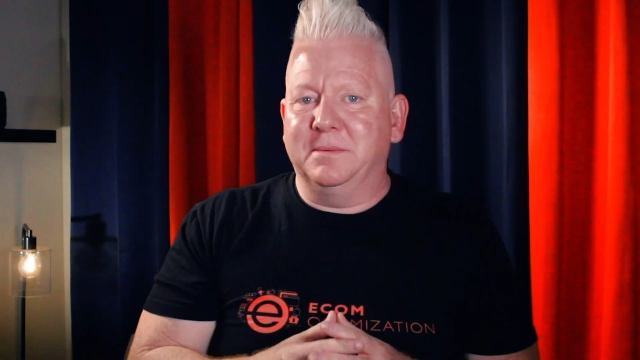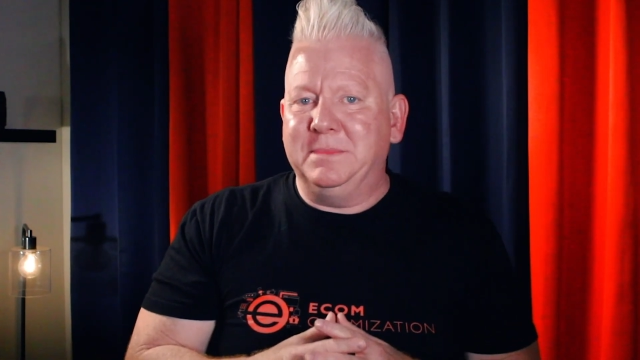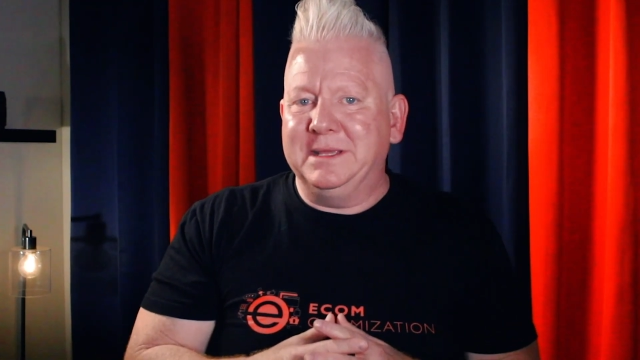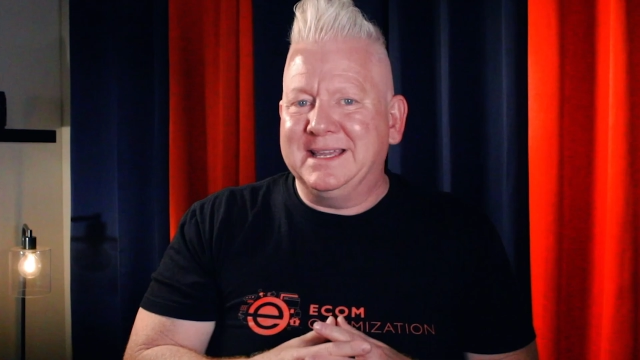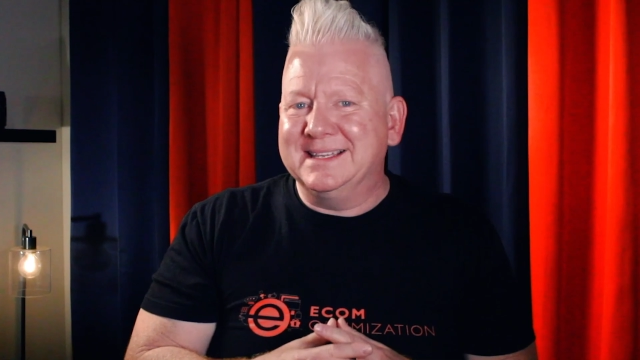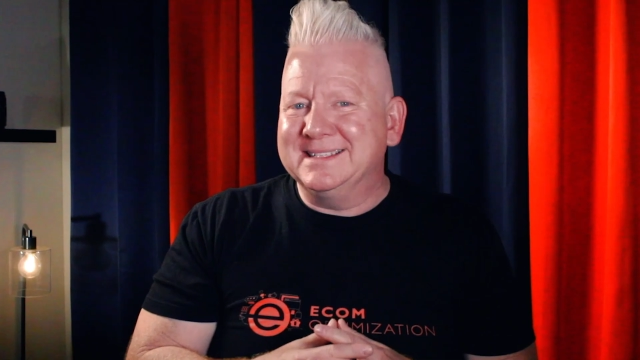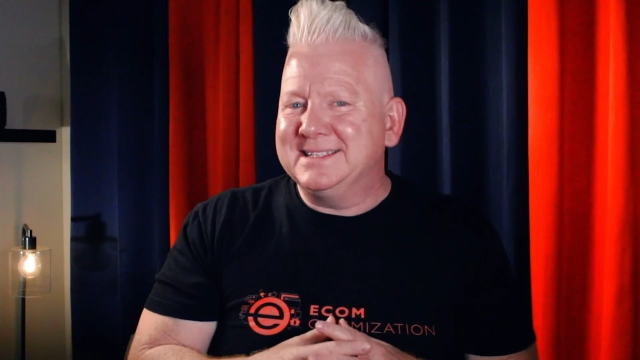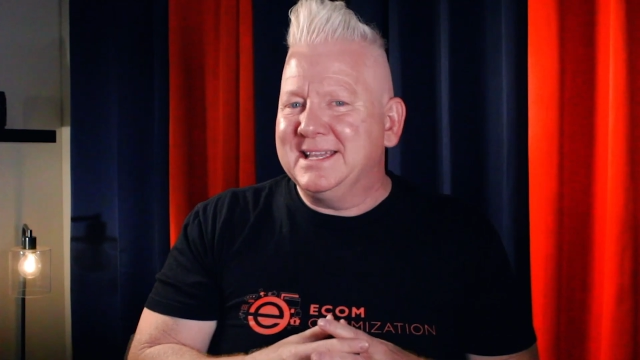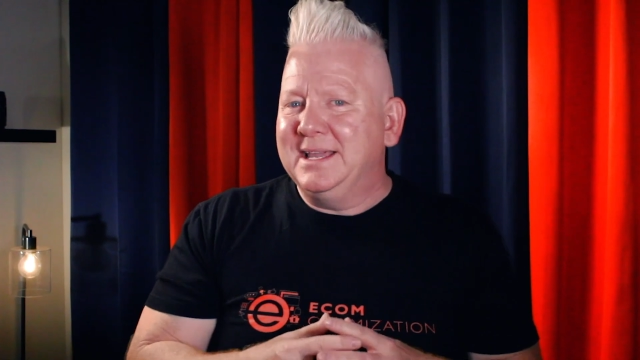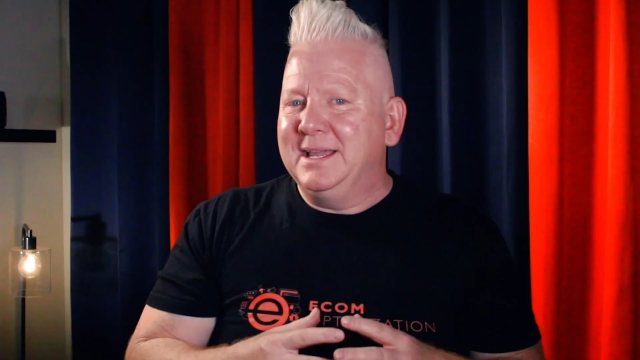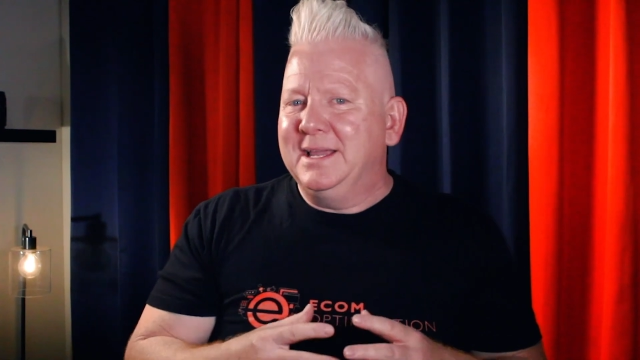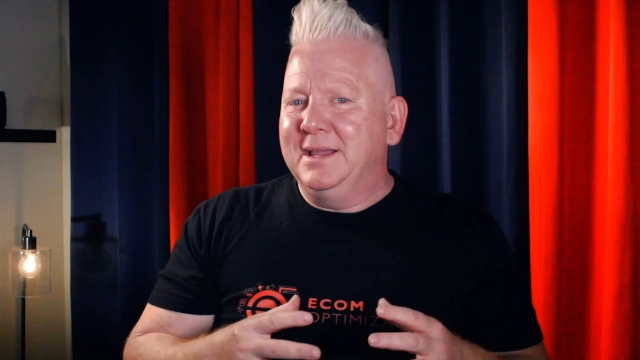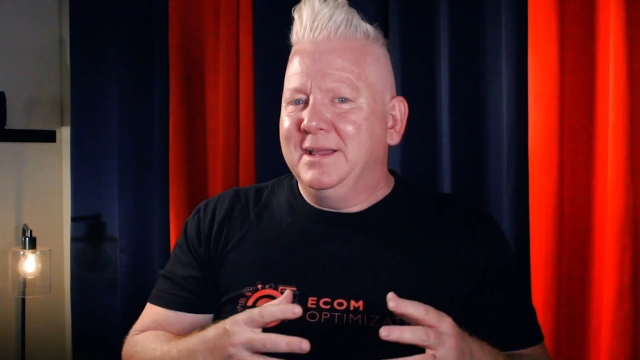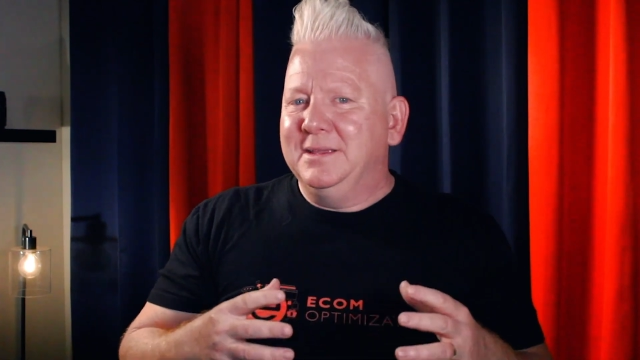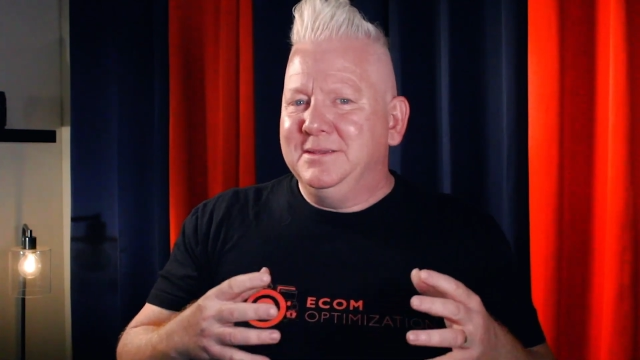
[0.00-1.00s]
because
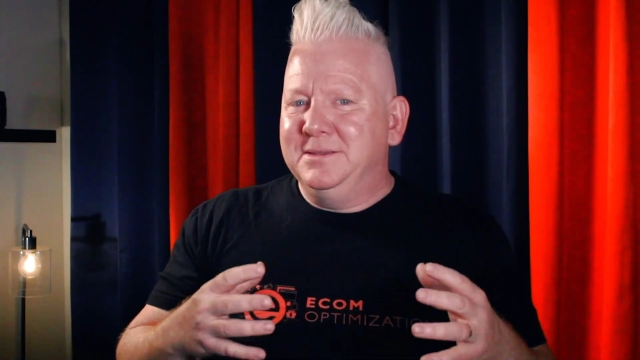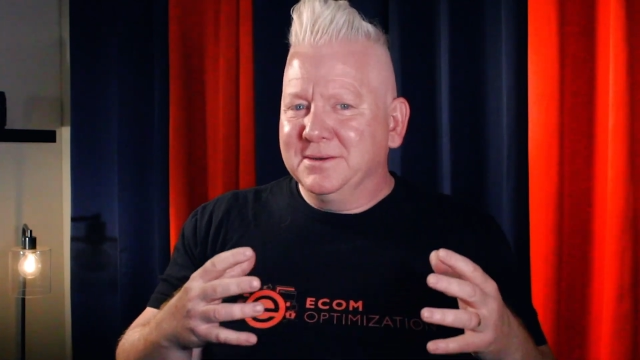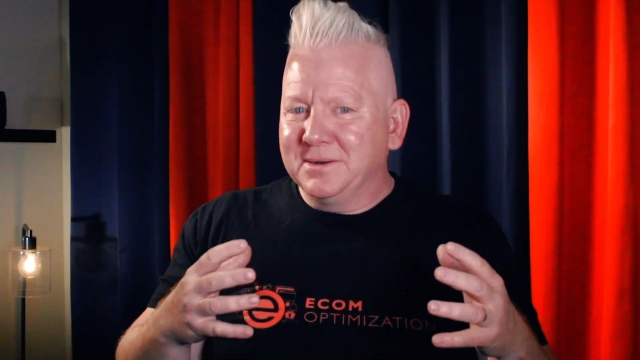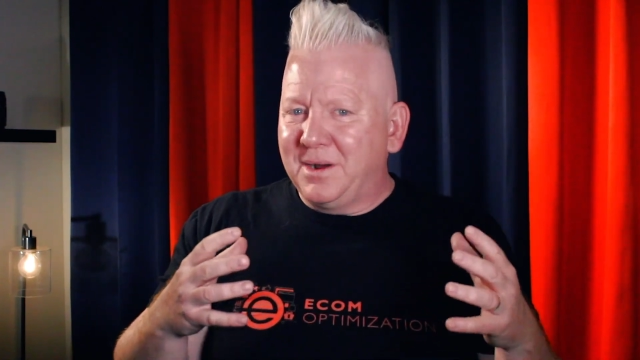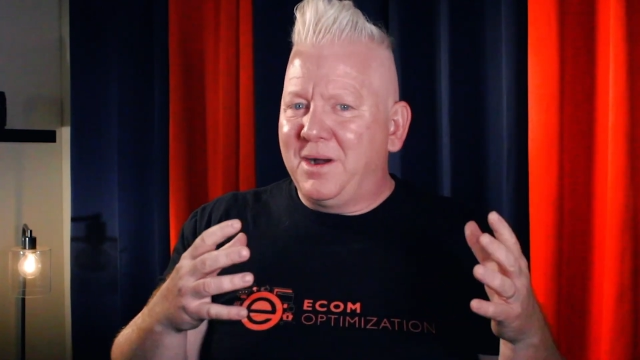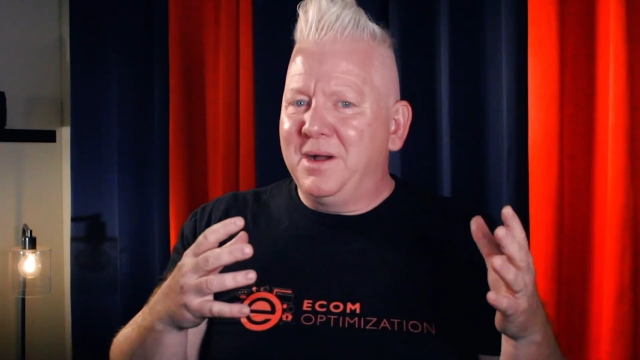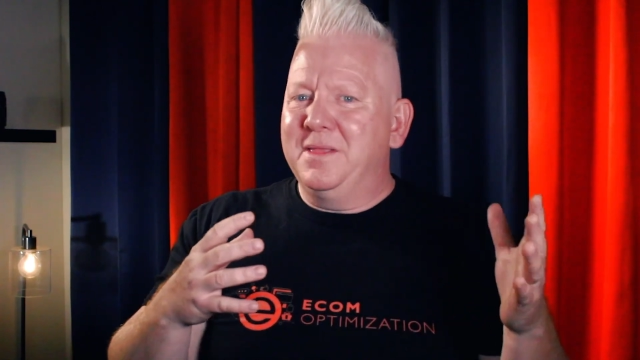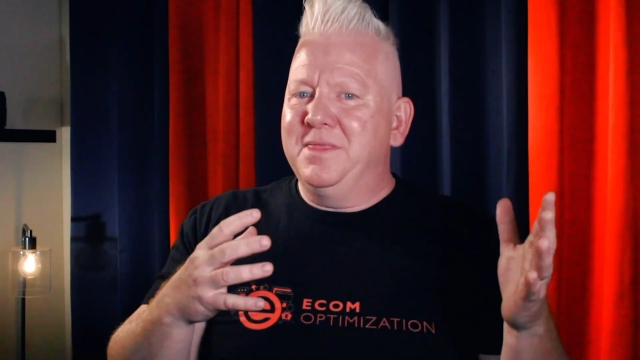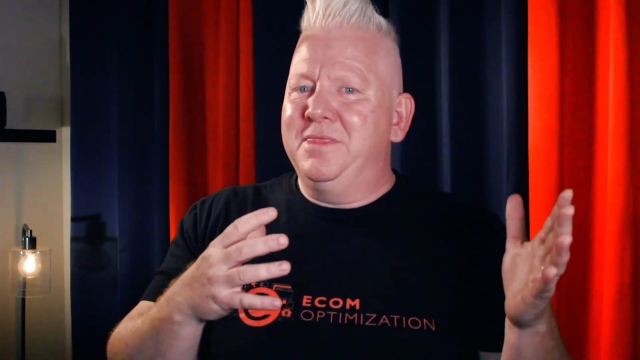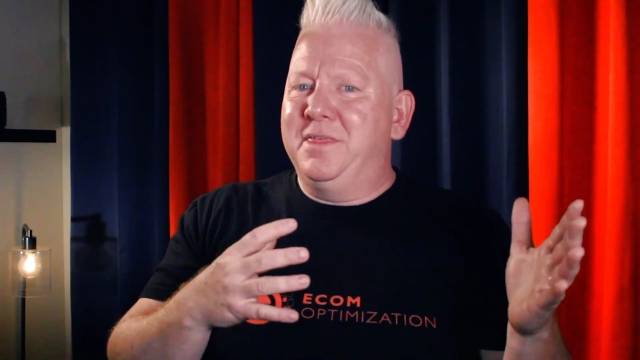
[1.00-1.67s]
you're on